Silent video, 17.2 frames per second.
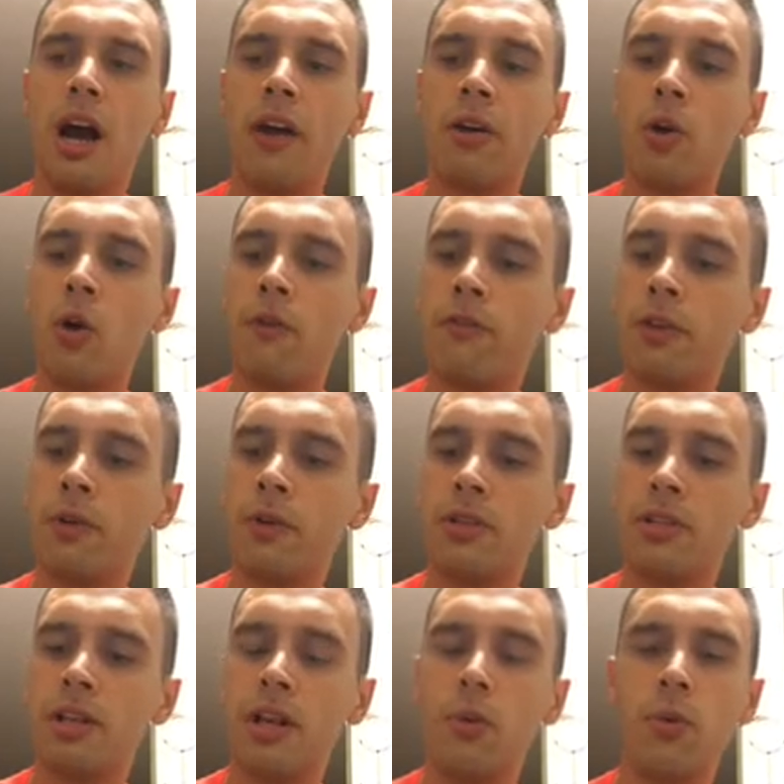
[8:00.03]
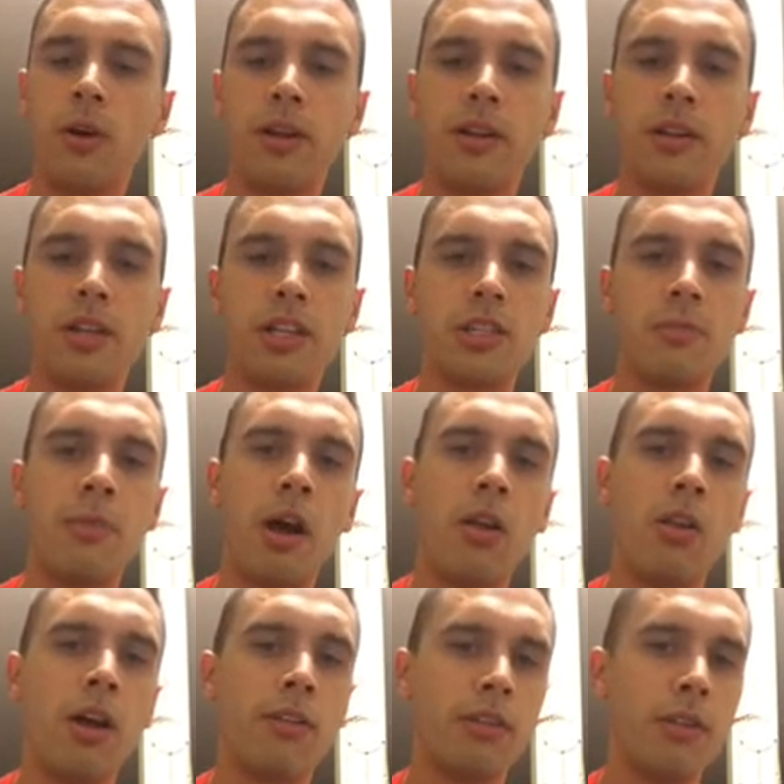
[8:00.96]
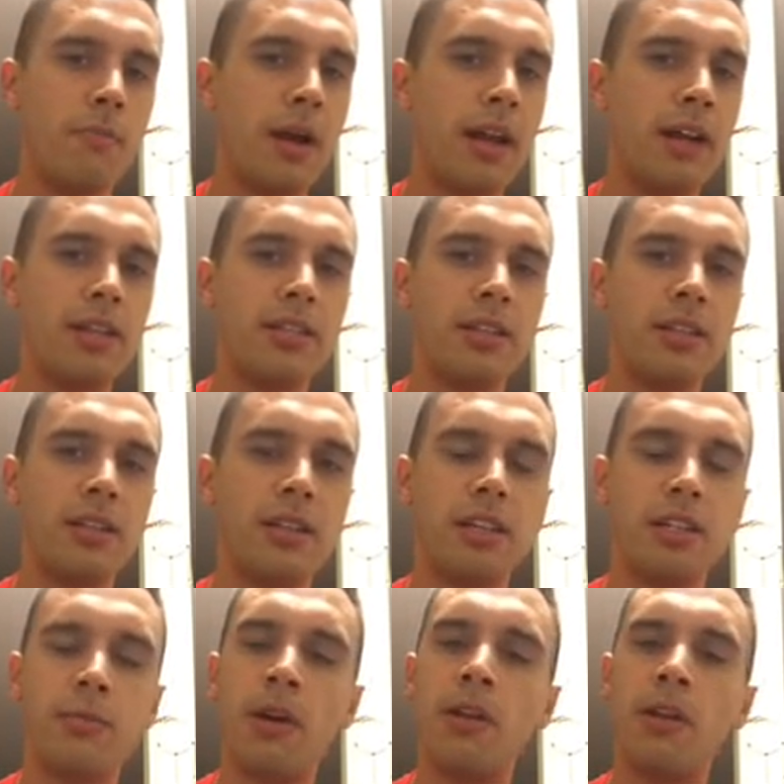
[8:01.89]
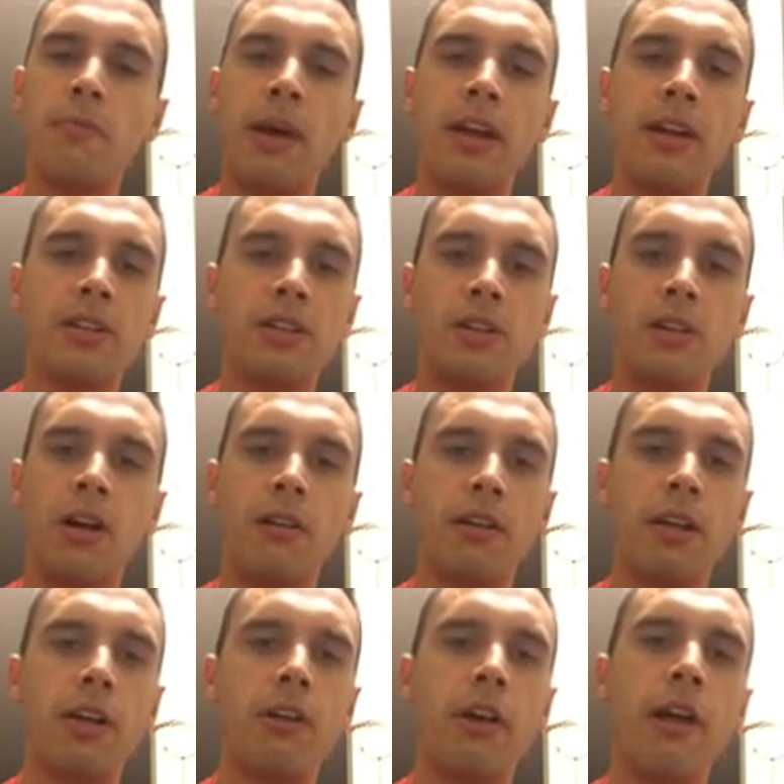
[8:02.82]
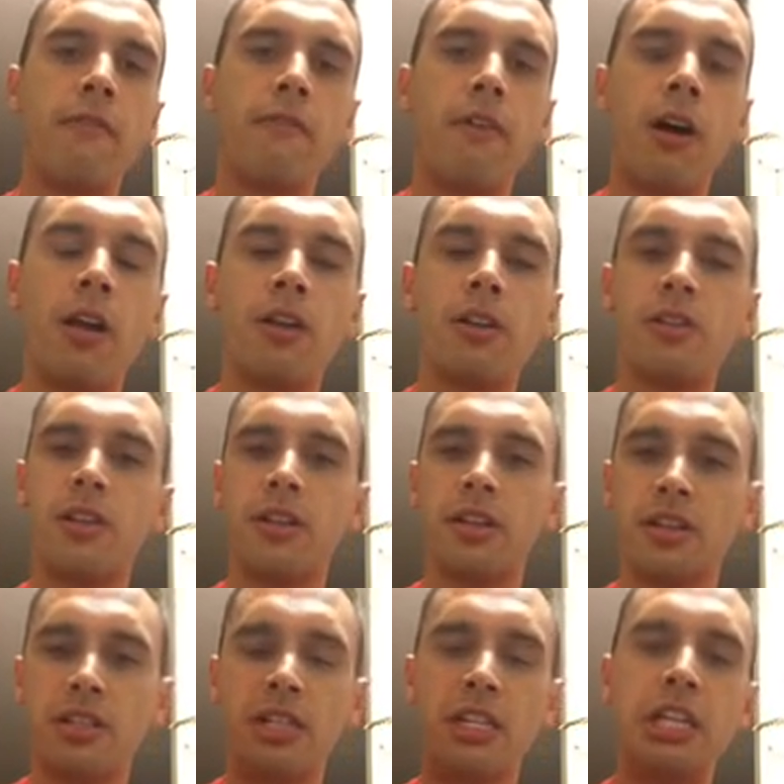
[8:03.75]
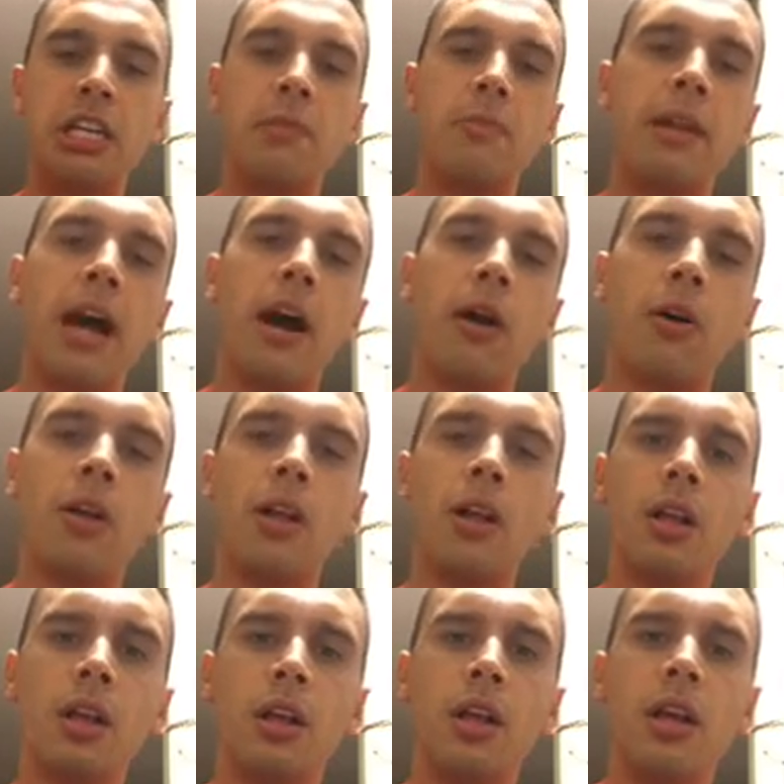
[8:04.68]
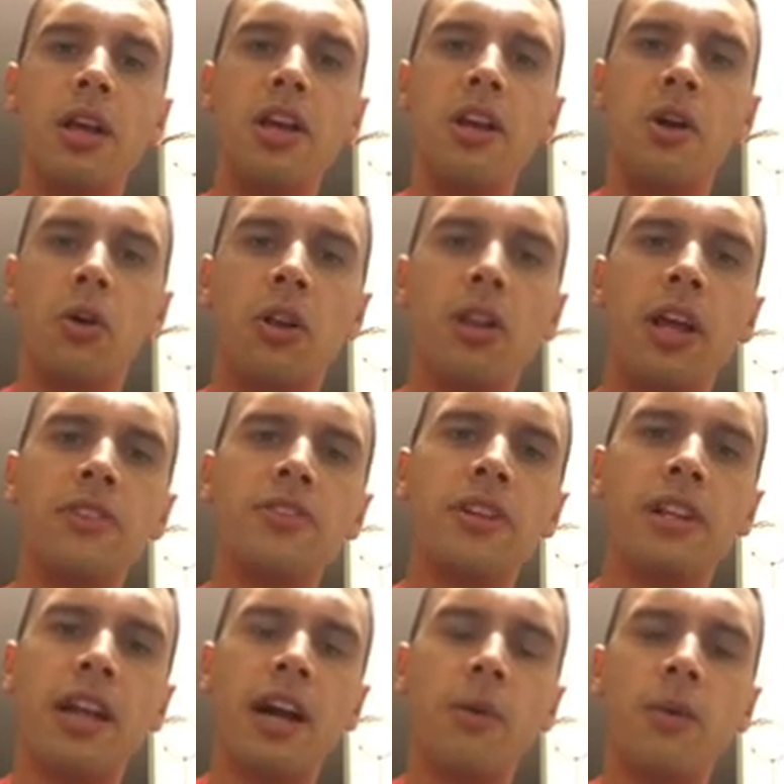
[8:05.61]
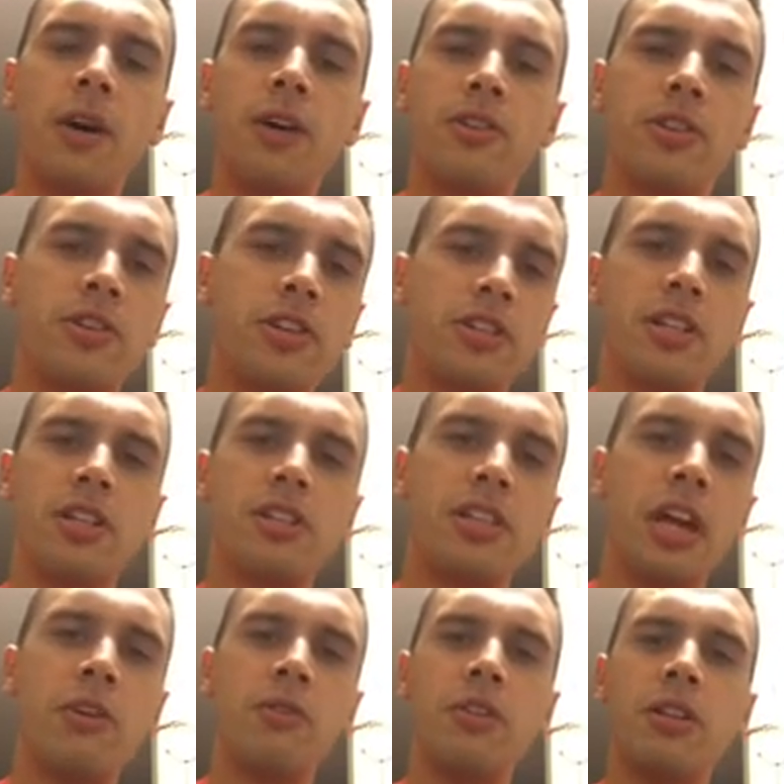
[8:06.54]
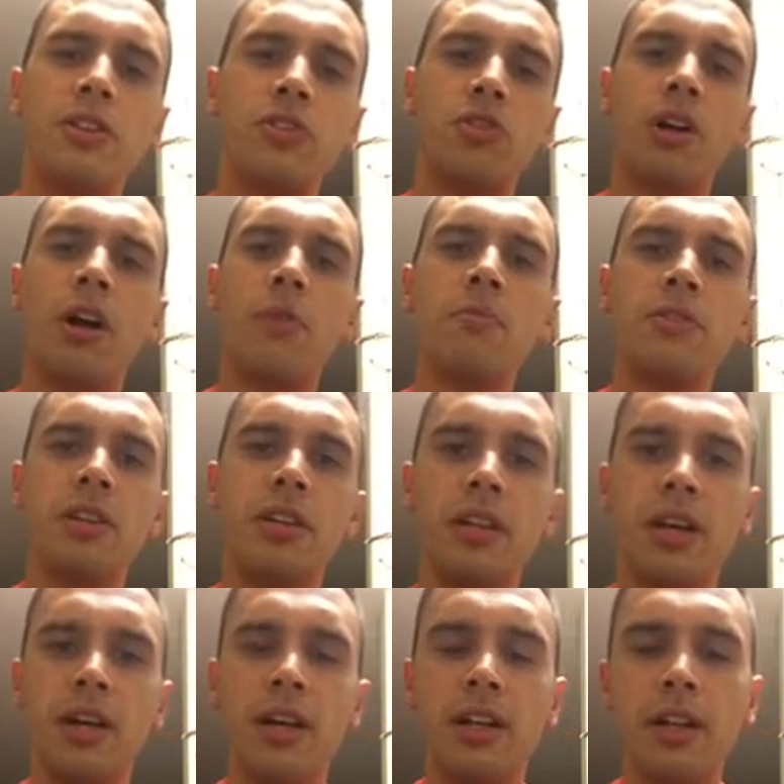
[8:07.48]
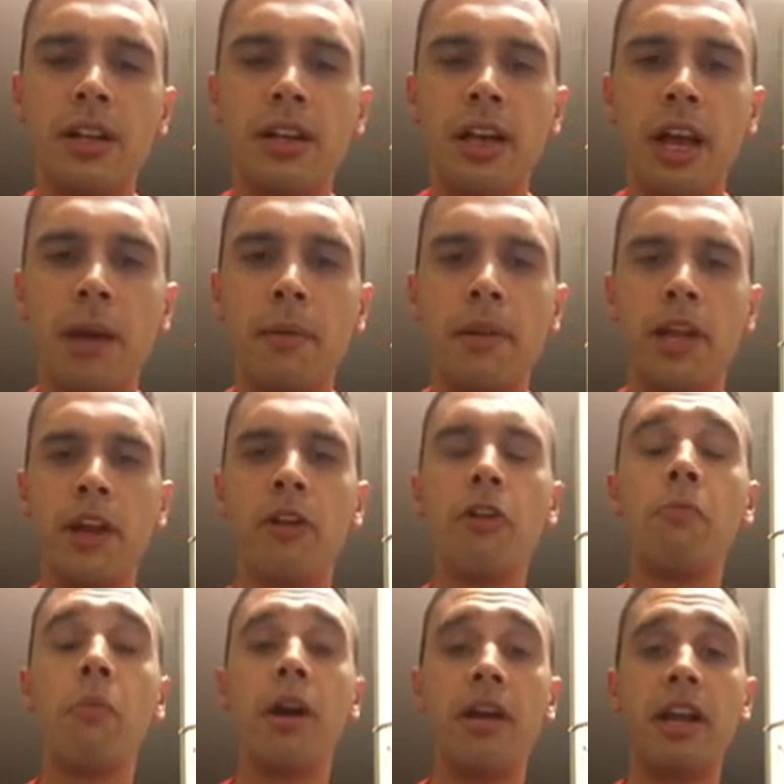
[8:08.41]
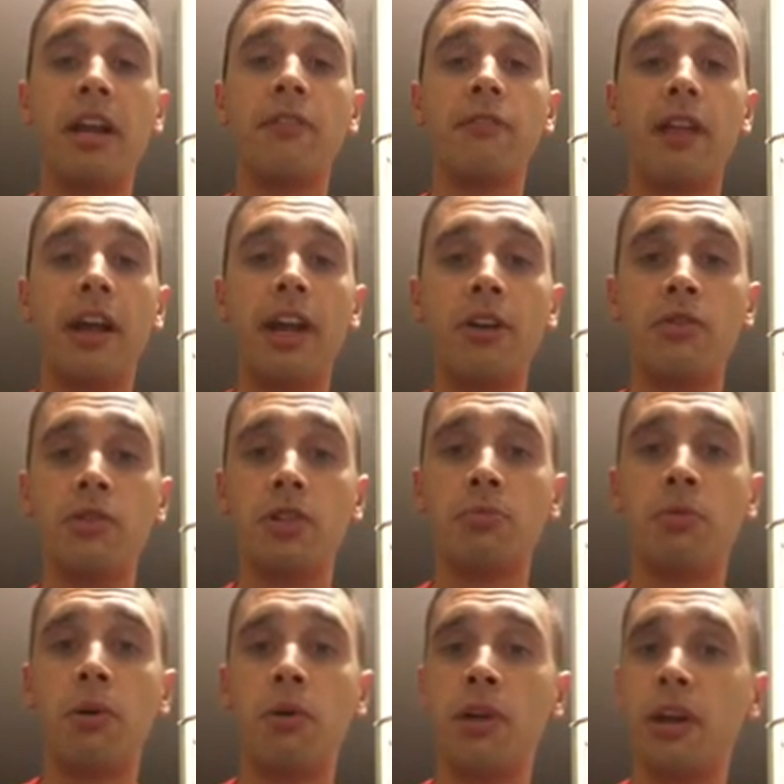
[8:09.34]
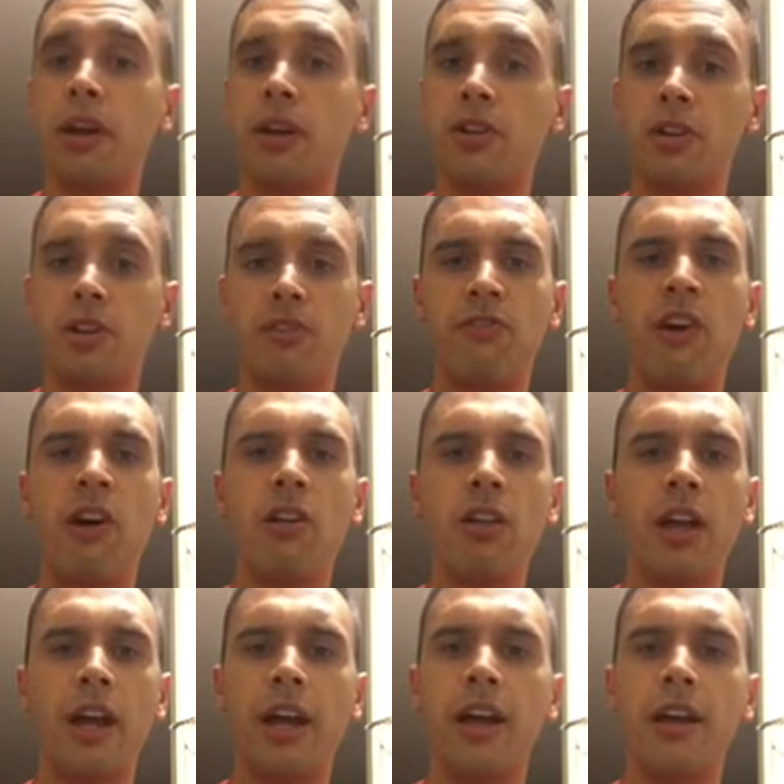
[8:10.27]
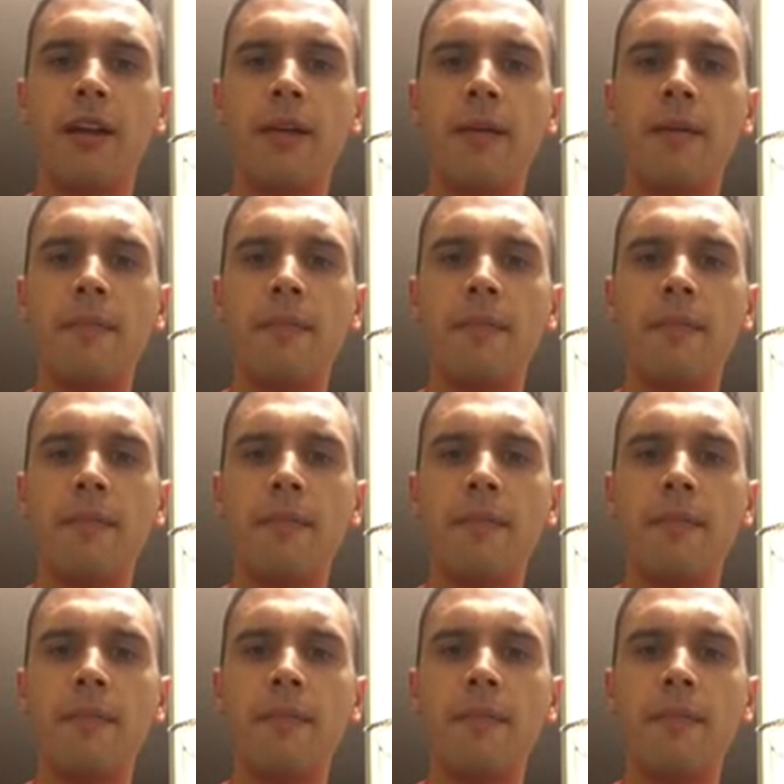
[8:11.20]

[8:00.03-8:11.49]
I don't know if it was the smell of the medicine off the grandfathers, or the steam, and how, you know, cleansing that was, or just the sound of the drums and hearing my native language spoken. It just felt like